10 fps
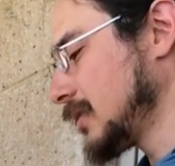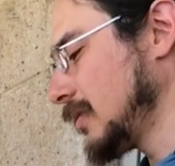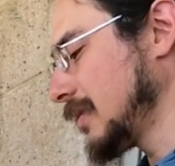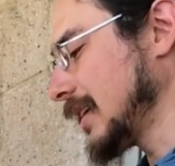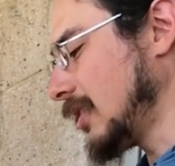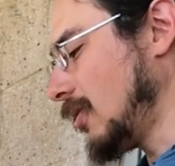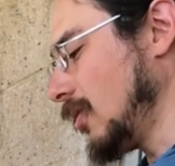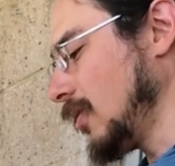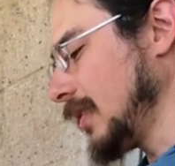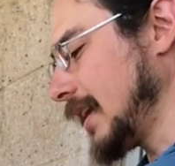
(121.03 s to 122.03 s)
So we want to get
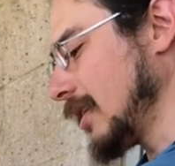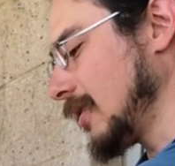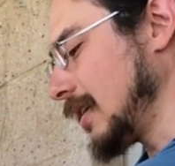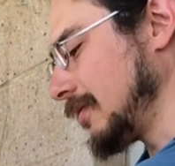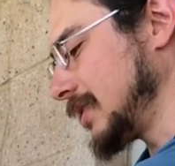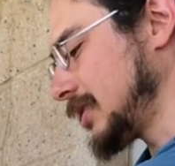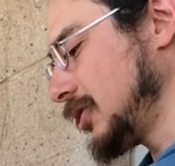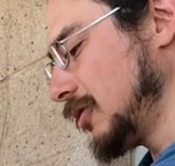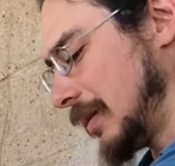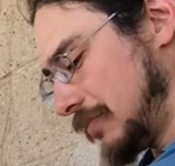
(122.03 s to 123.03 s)
all the air out of
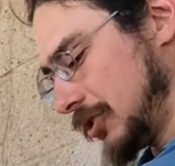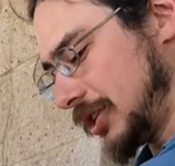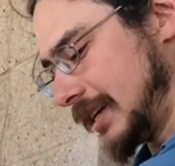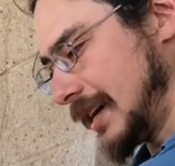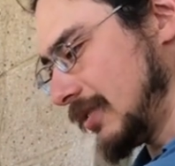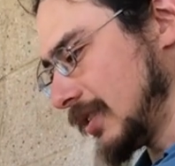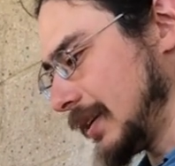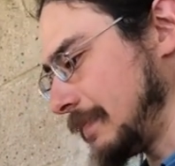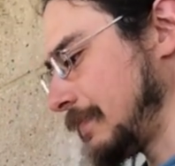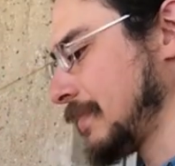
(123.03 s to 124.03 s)
tube. I'm pushing down on it.